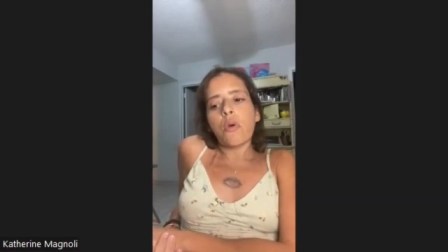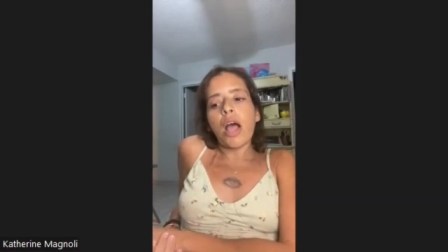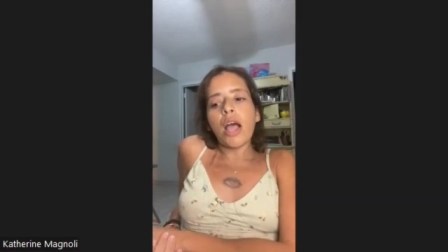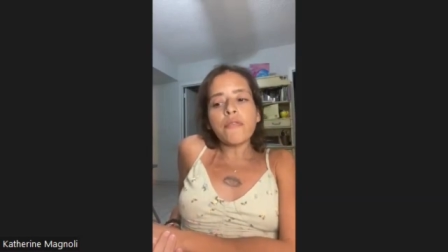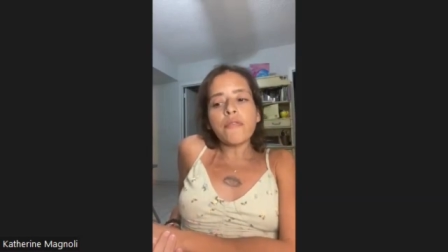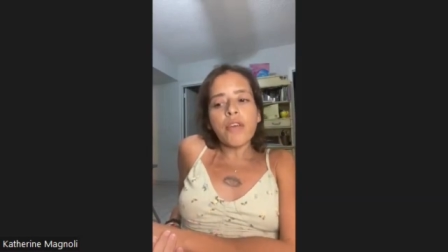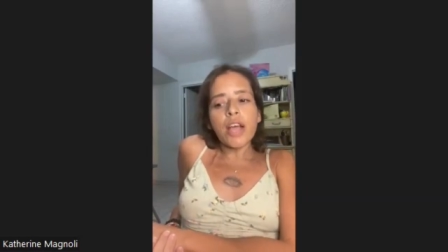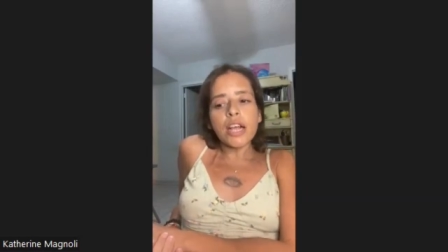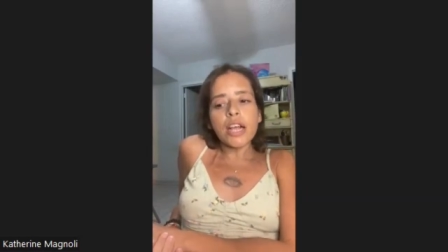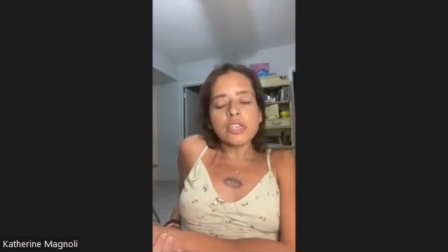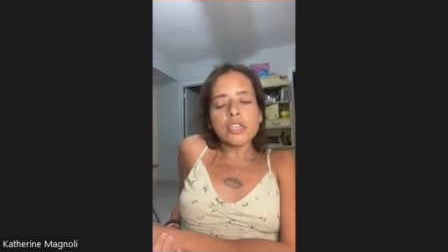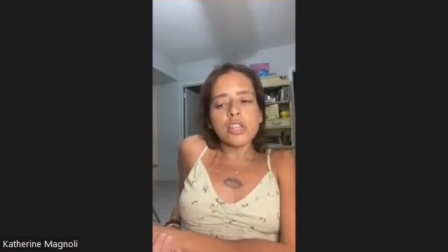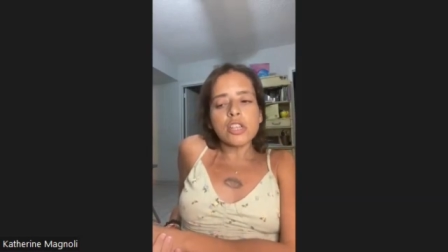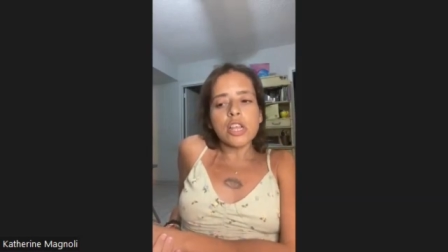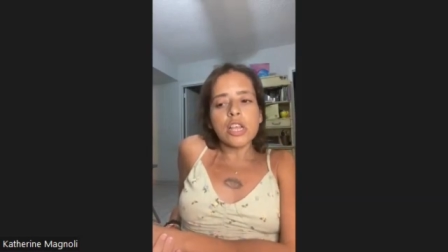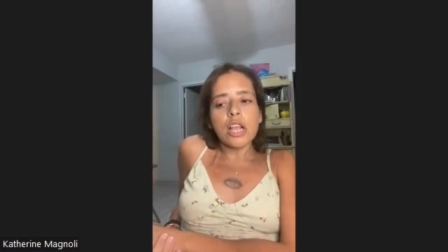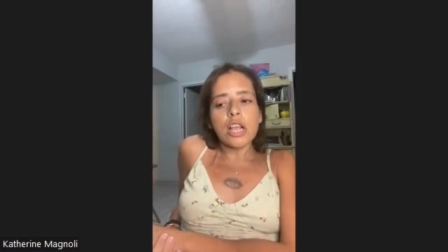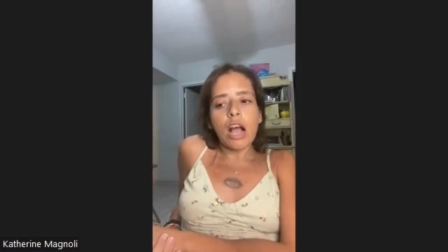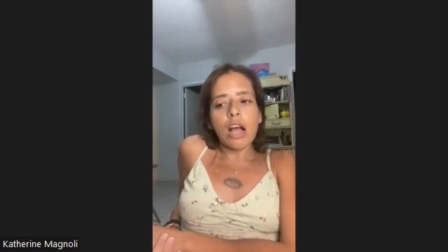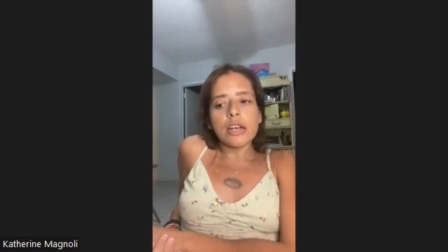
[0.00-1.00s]
I've
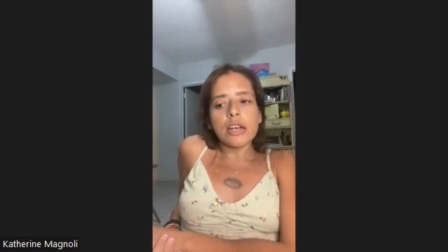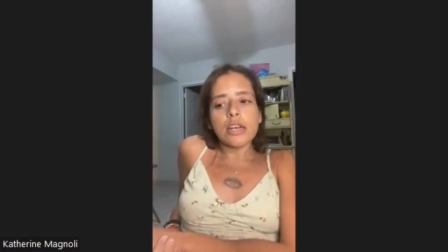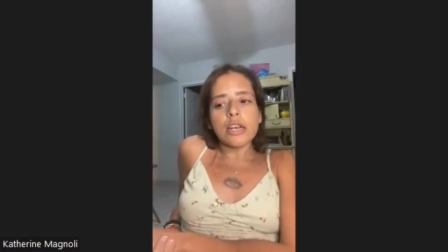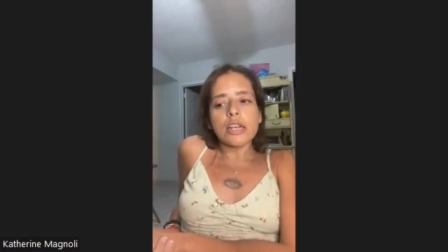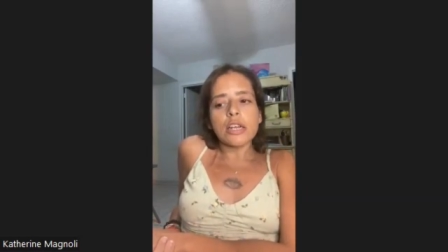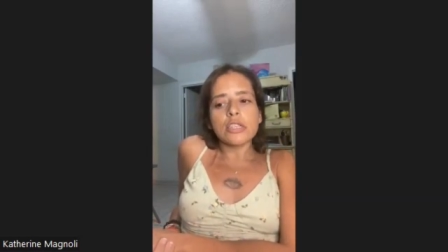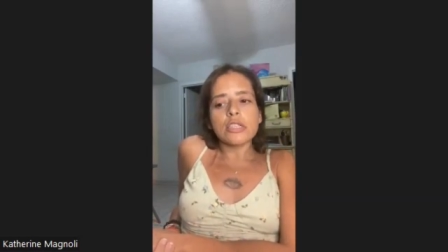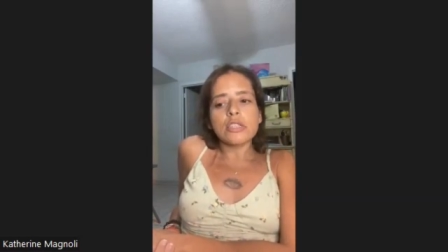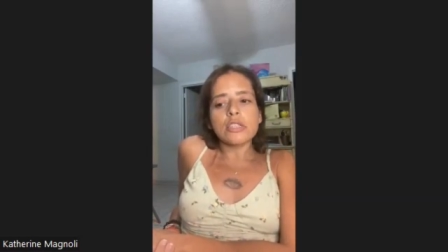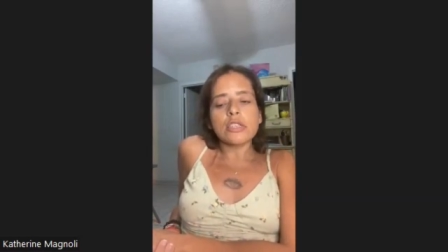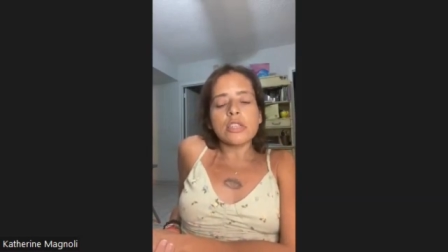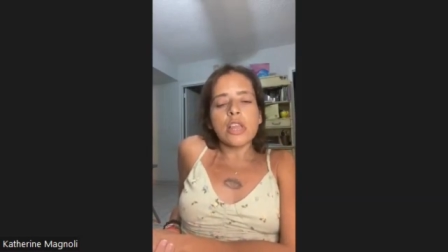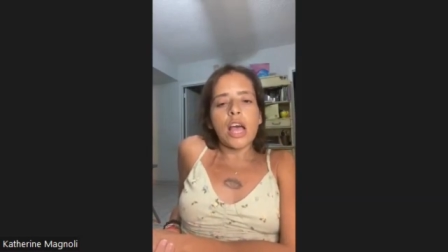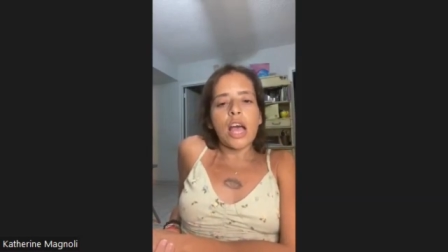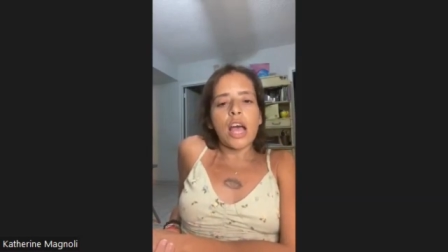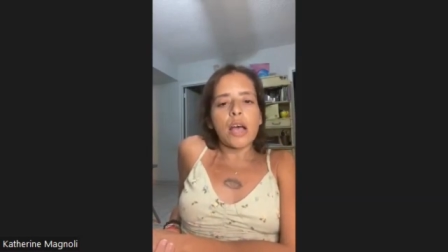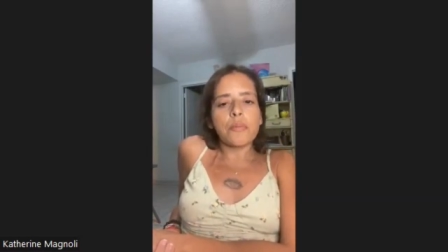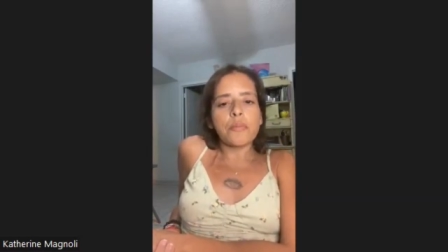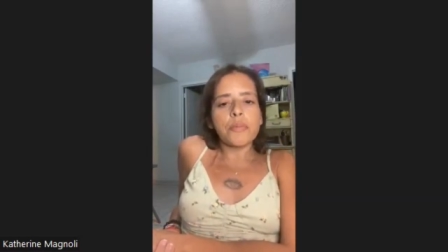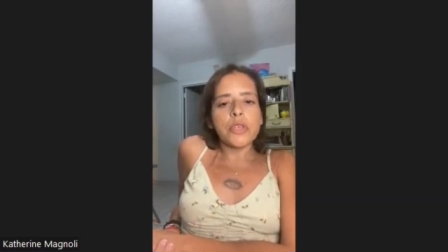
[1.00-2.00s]
actually gotten into the
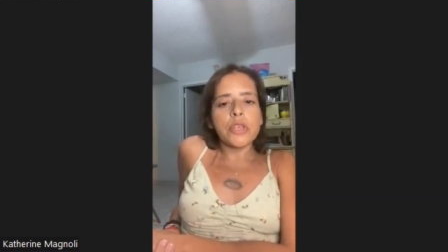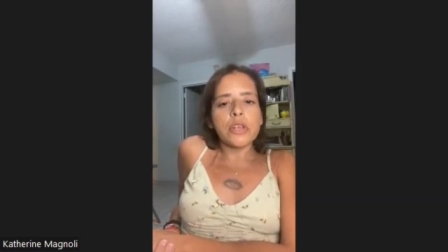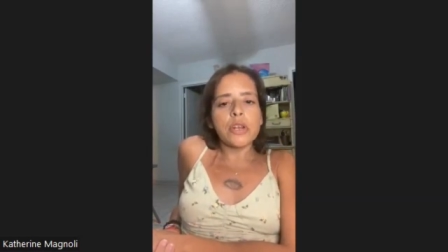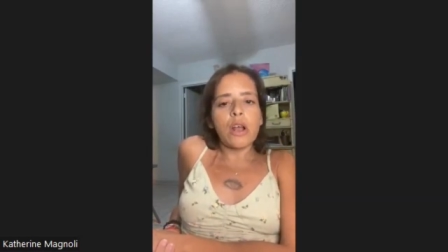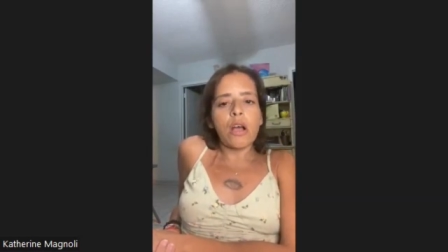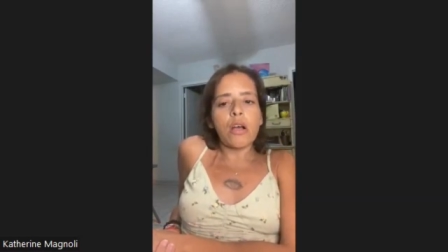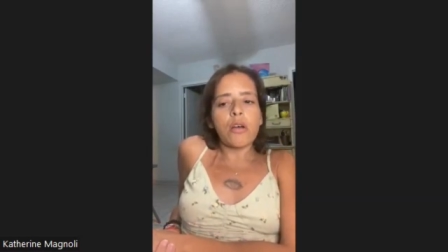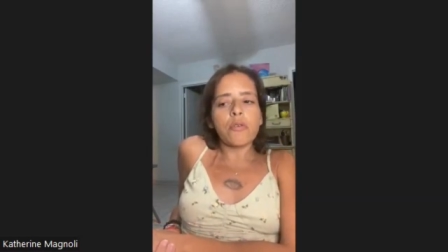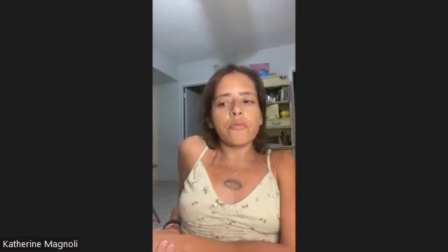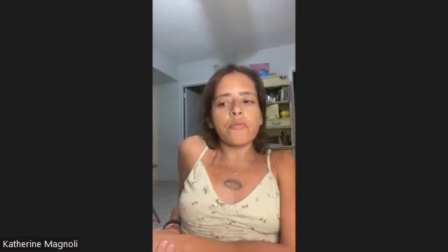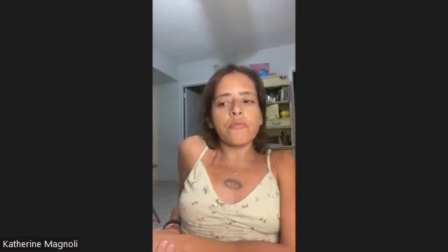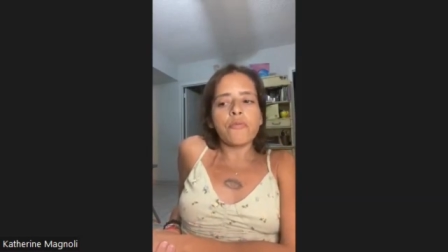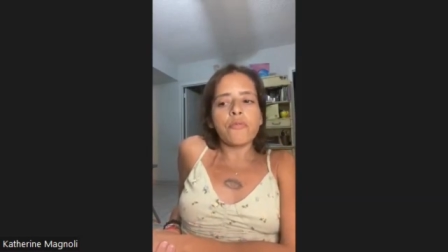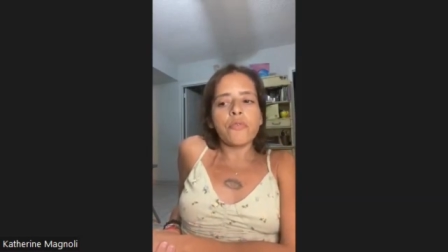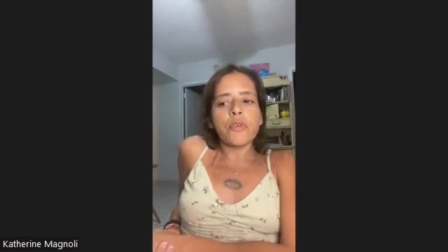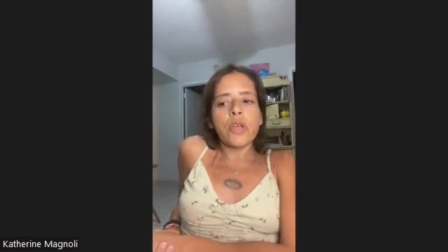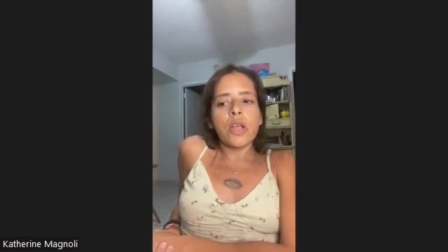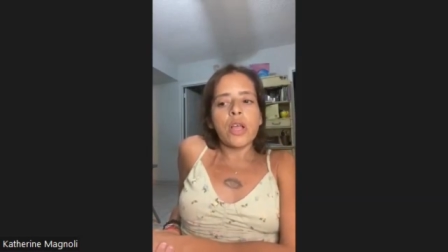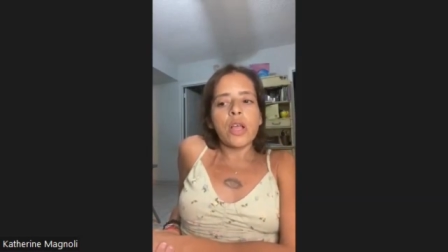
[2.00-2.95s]
habit of